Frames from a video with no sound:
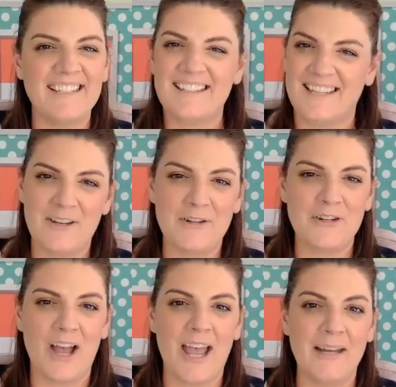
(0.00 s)
to see you
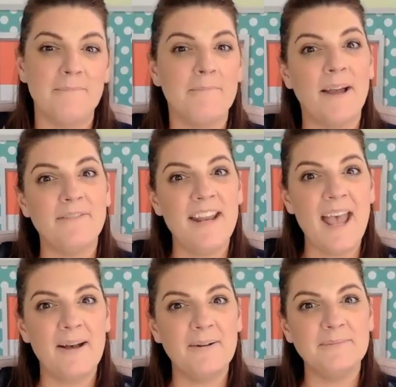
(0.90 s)
shine. Bye for
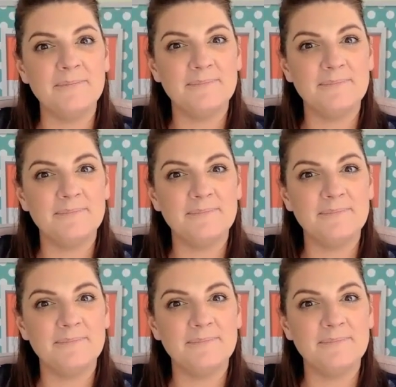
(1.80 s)
now.